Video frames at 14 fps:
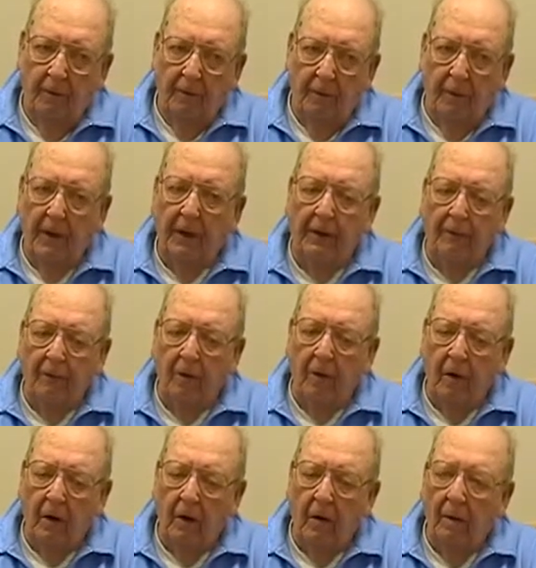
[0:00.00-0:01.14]

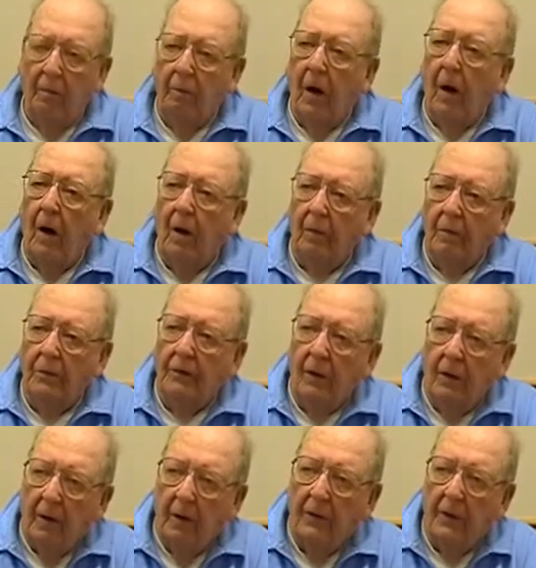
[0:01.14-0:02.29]
twenty-four bombs
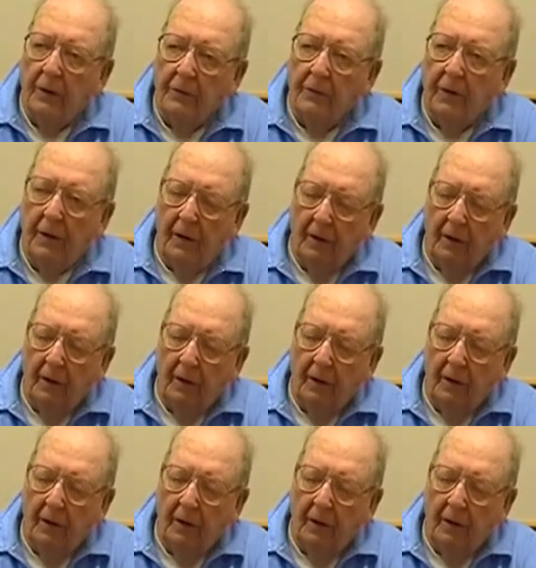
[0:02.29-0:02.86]
on this, and